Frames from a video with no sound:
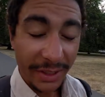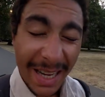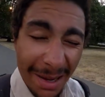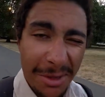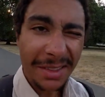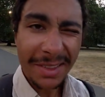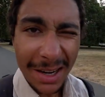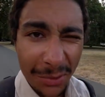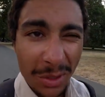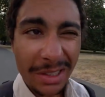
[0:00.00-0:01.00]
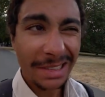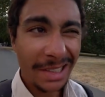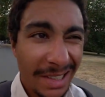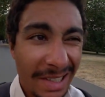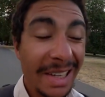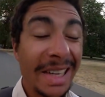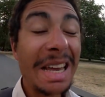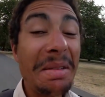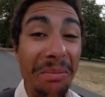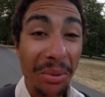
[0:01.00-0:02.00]
Camden Town was
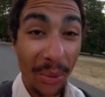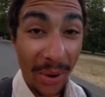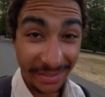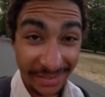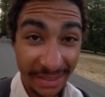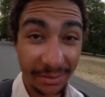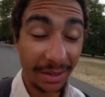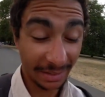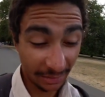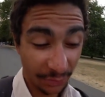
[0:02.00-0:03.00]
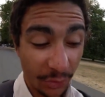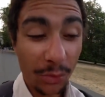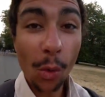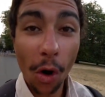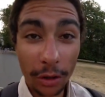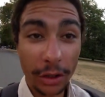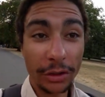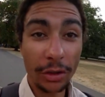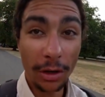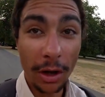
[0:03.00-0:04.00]
impressive. Like, if you are
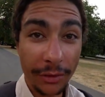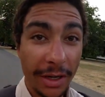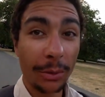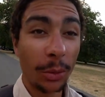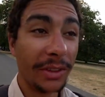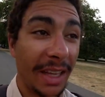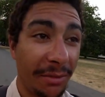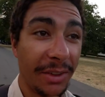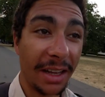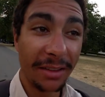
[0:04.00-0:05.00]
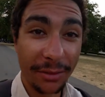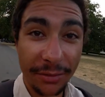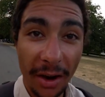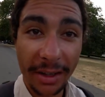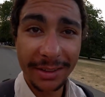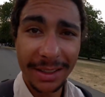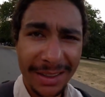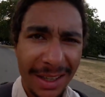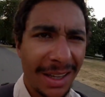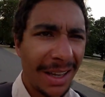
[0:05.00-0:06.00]
going to London, I would definitely advise
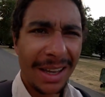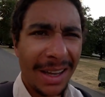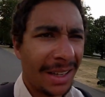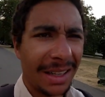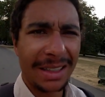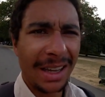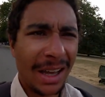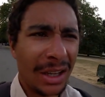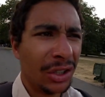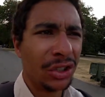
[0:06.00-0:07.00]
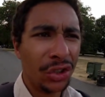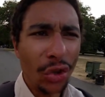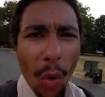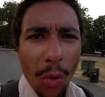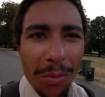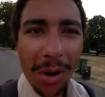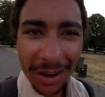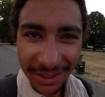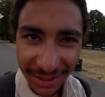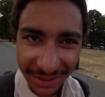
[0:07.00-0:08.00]
it. Like, so
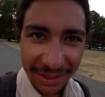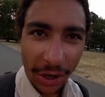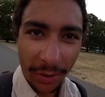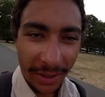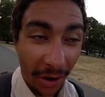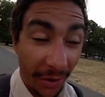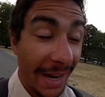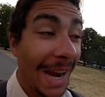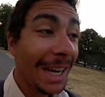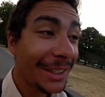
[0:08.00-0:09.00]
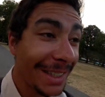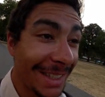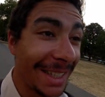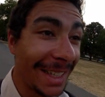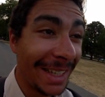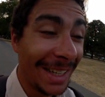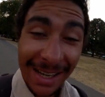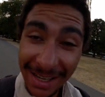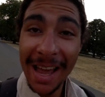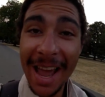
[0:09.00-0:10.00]
much is going on. And actually,
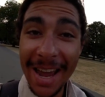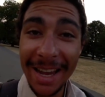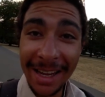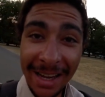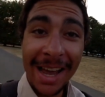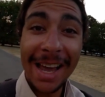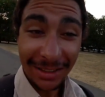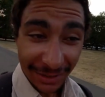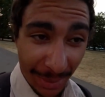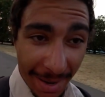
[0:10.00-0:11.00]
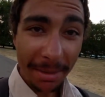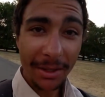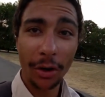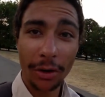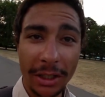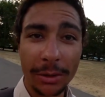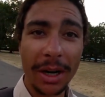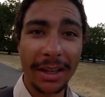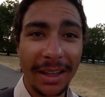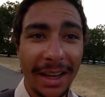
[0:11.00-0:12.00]
hey, it's a grandpa talking
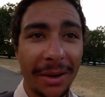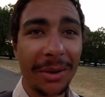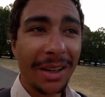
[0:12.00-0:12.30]
right now.